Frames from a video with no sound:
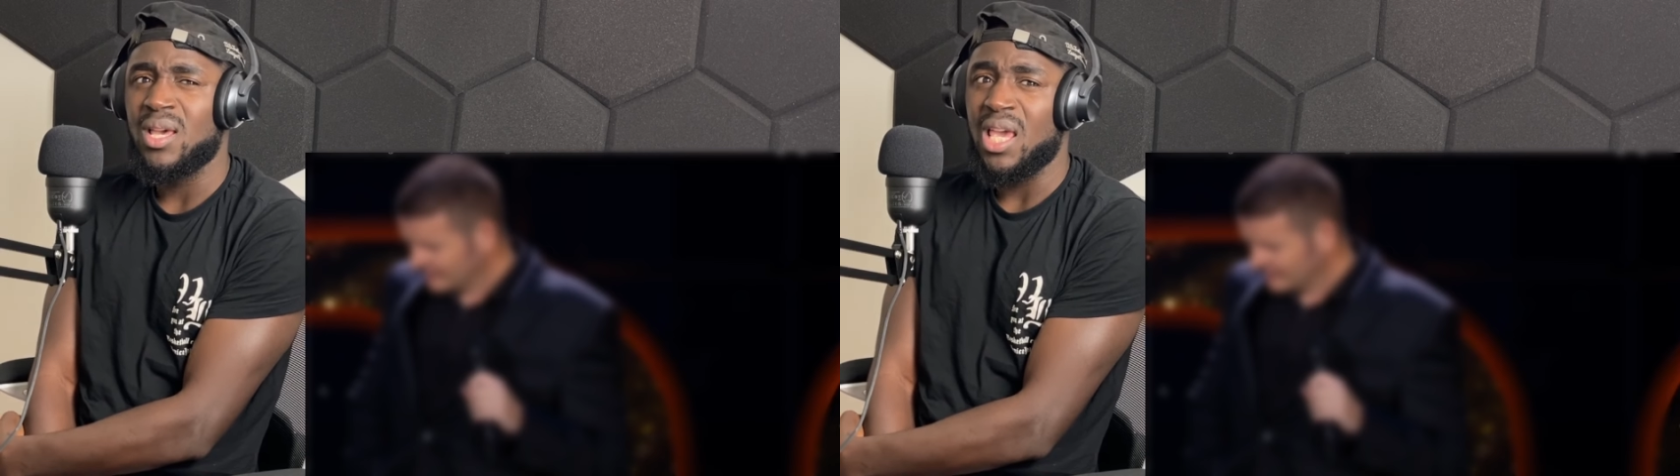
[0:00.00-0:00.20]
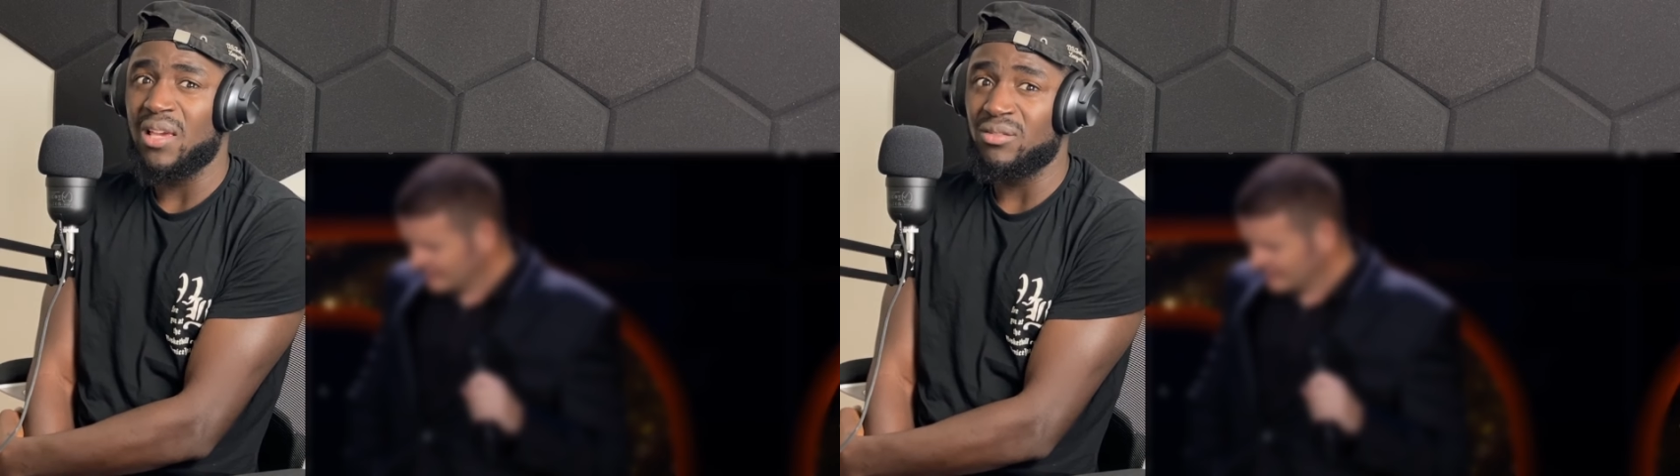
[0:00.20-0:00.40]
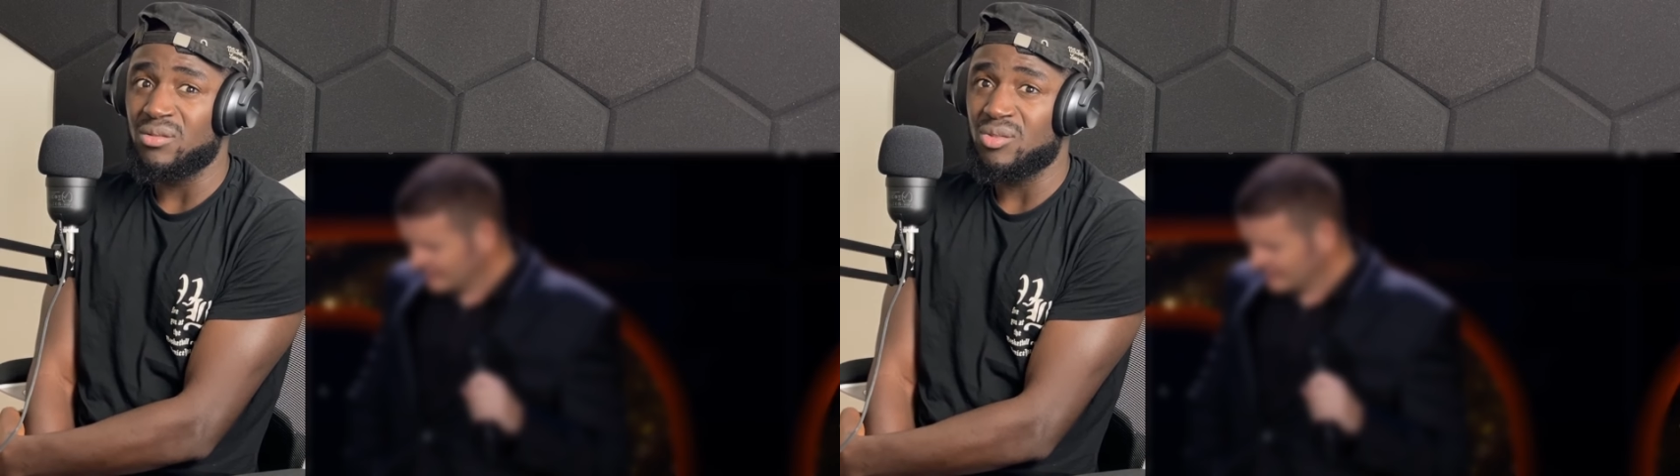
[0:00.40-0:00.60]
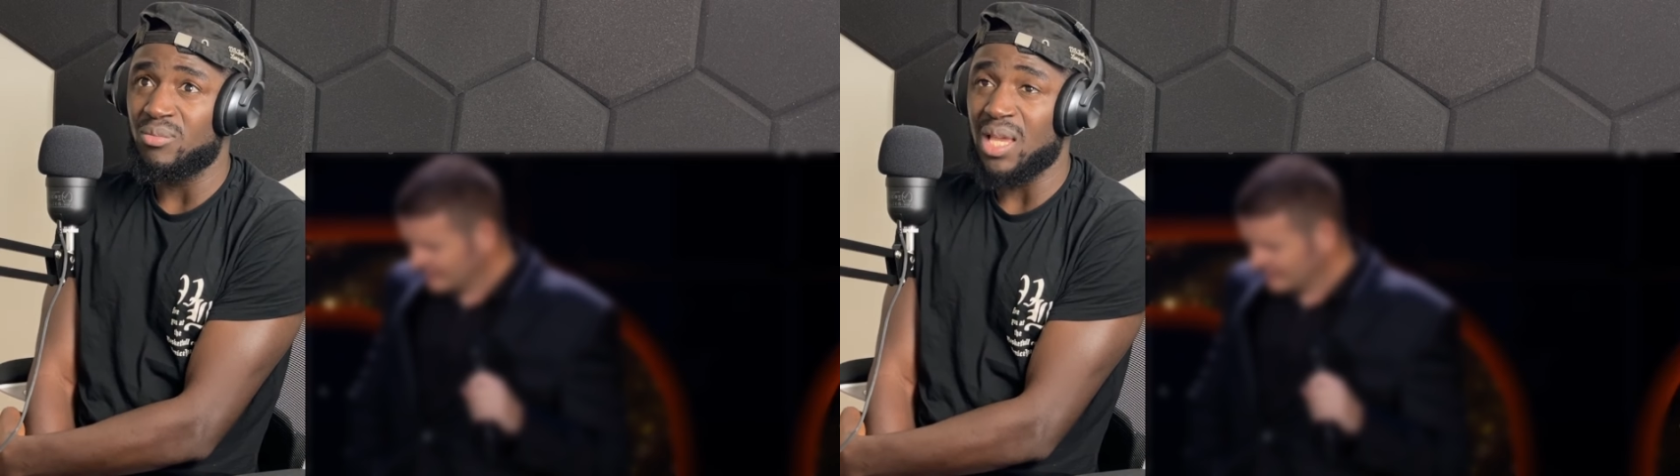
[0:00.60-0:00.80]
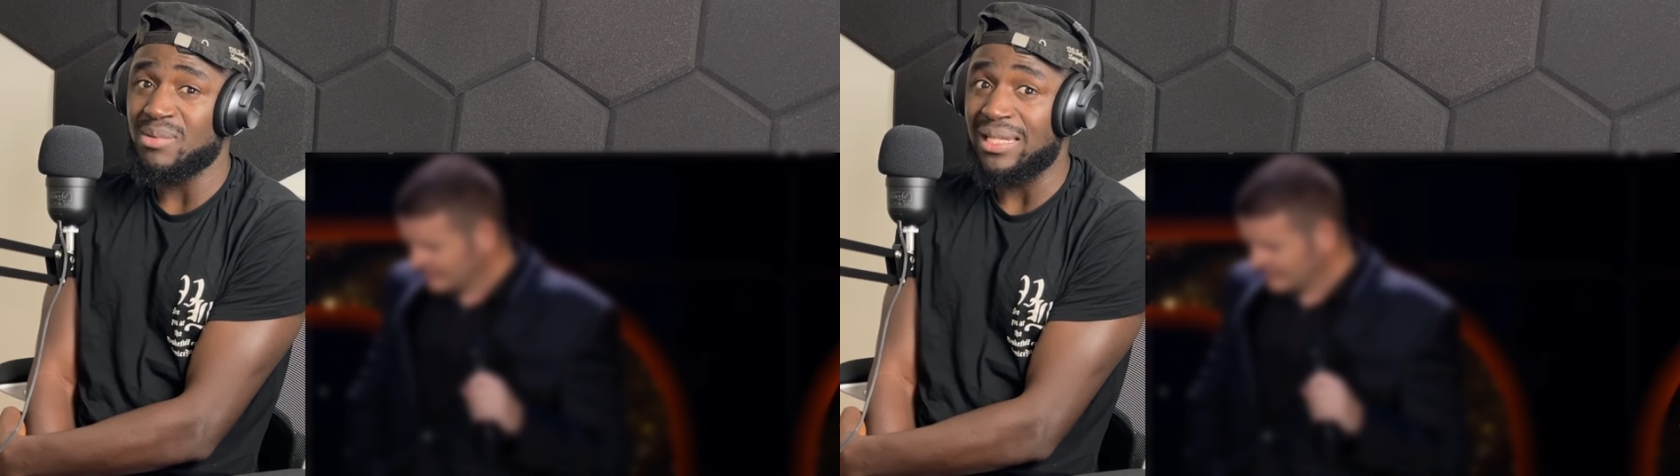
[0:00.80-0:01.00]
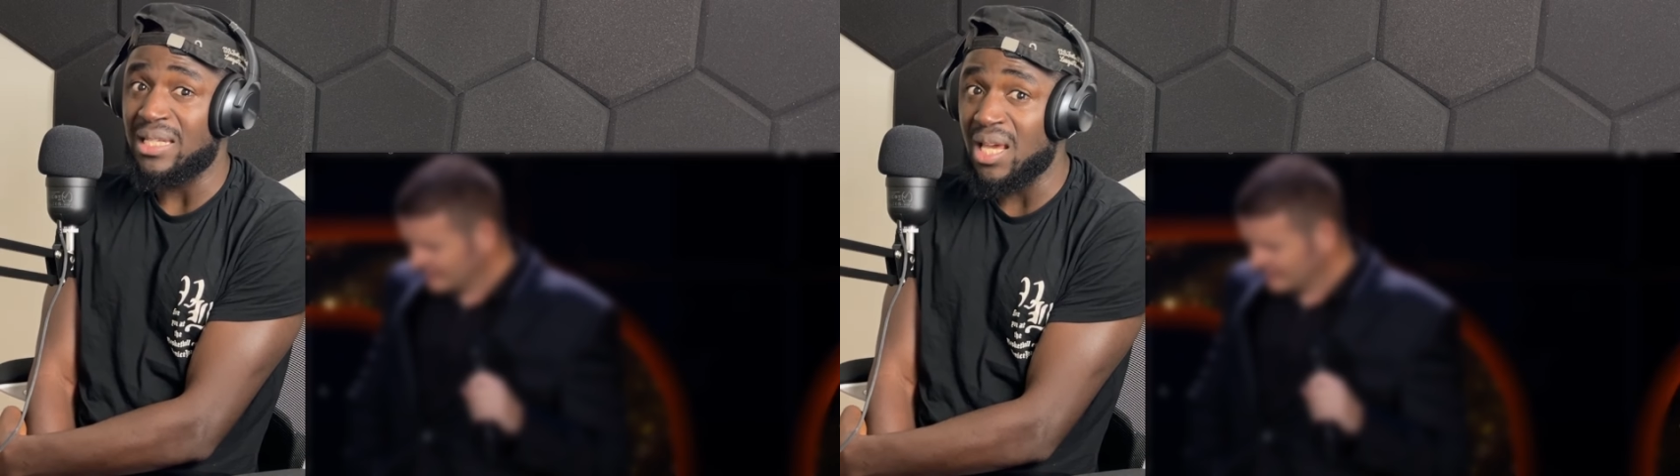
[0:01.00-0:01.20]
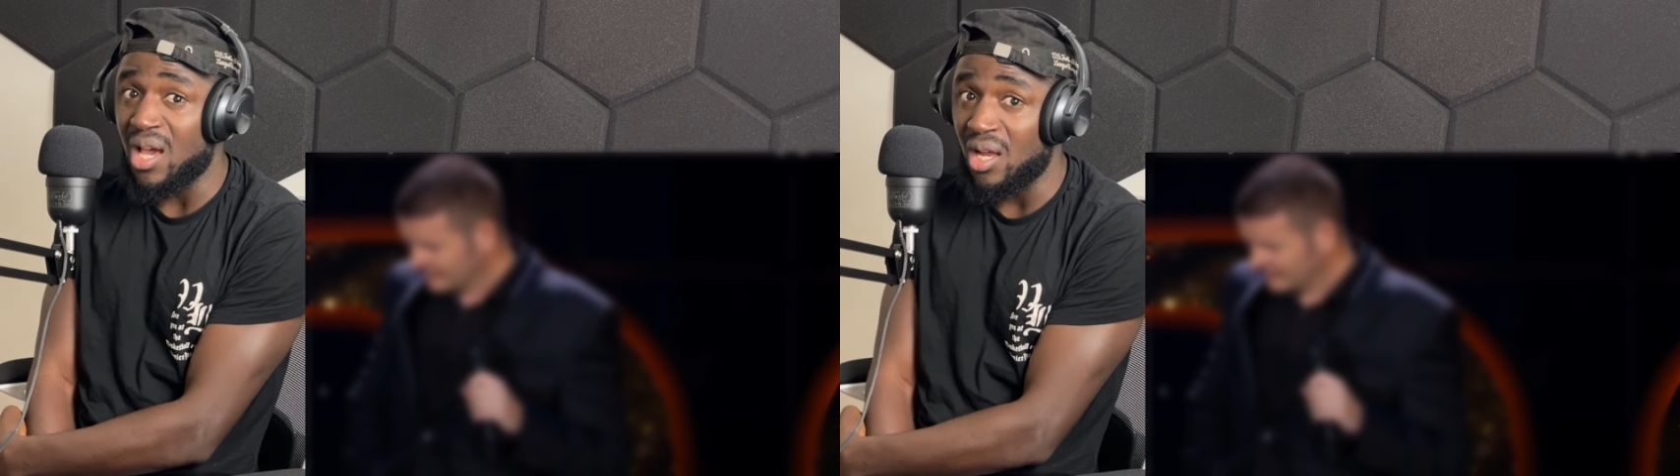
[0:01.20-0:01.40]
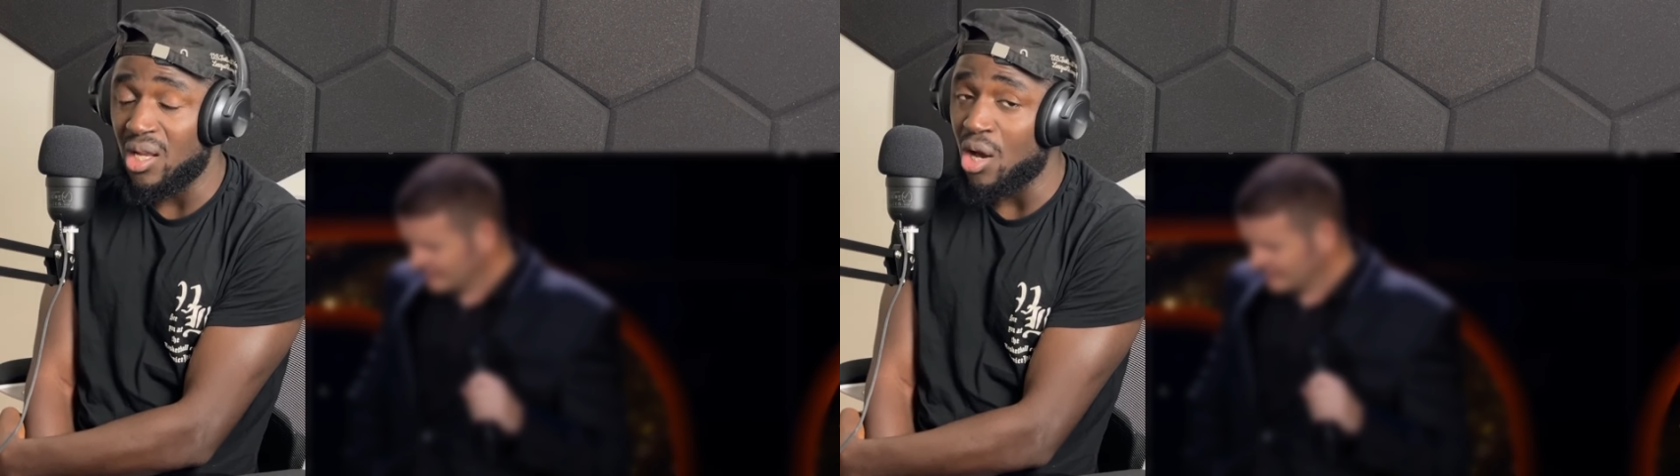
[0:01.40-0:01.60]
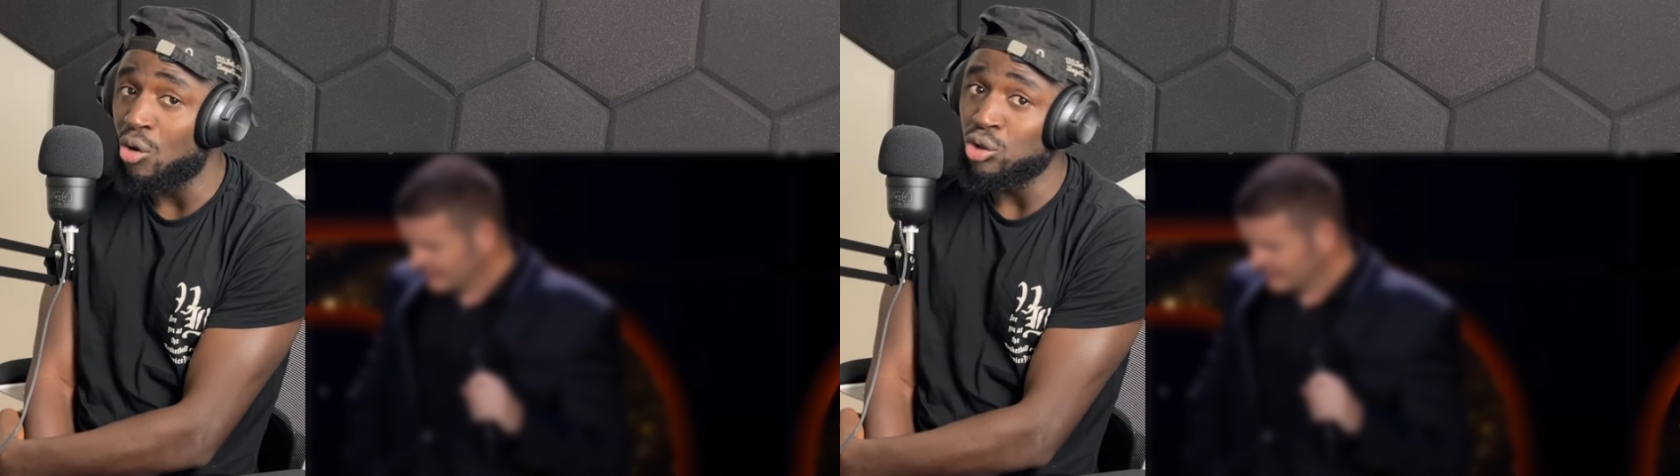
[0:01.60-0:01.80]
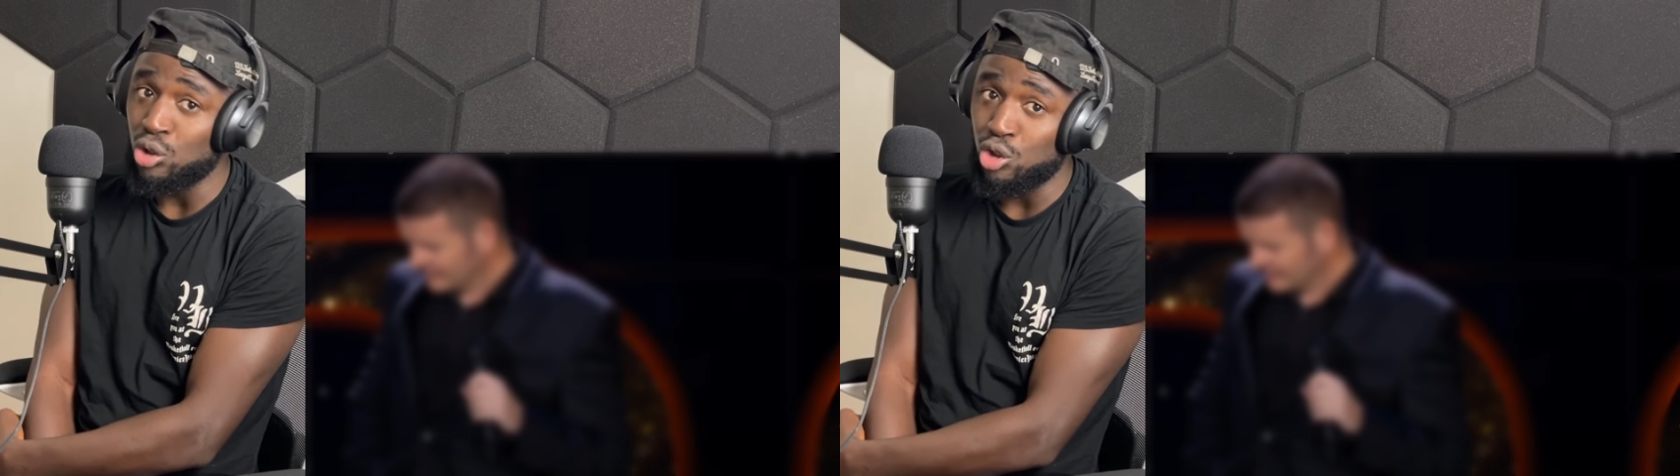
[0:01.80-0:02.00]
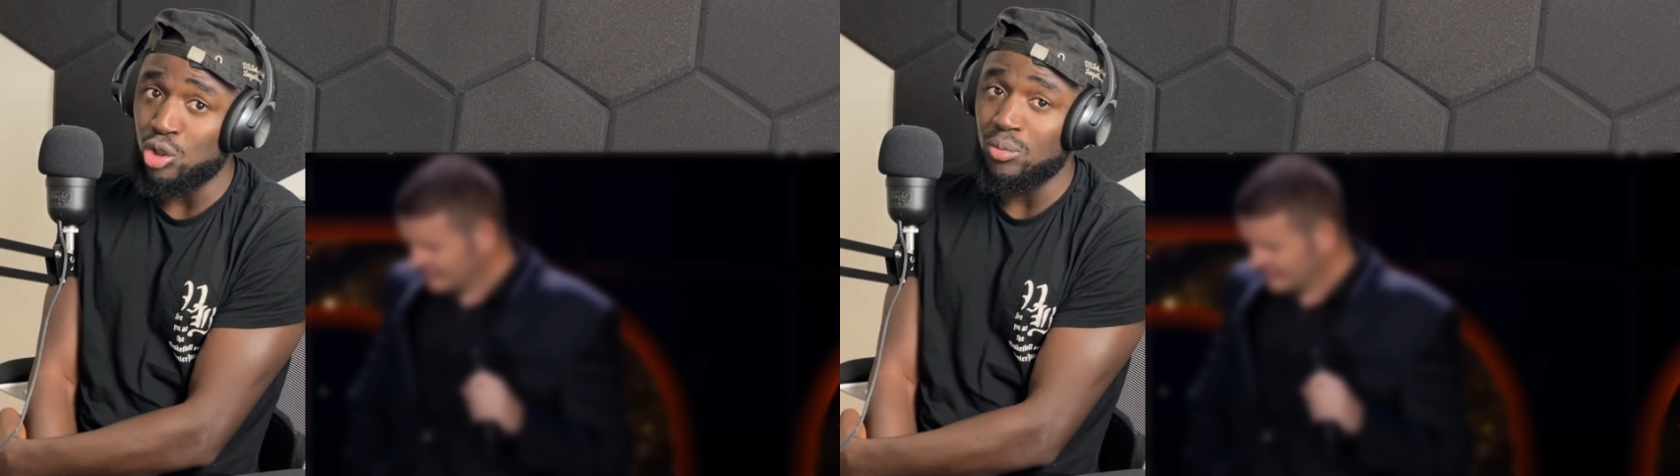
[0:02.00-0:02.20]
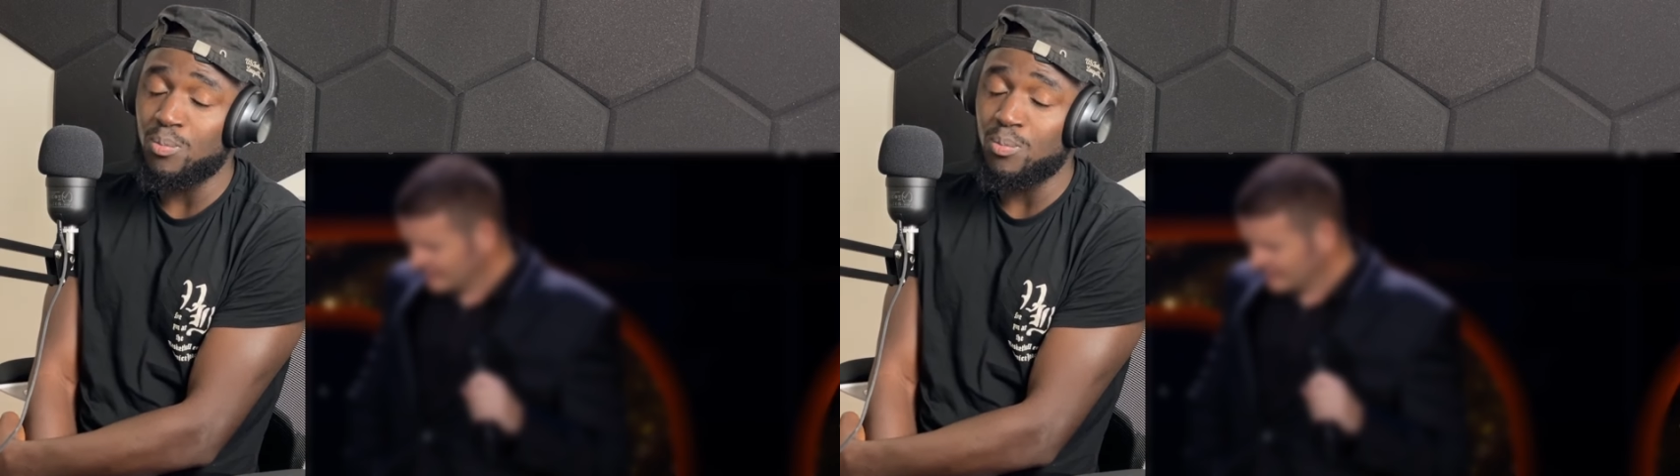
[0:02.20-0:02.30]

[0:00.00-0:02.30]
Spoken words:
even sometimes a day earlier on YouTube,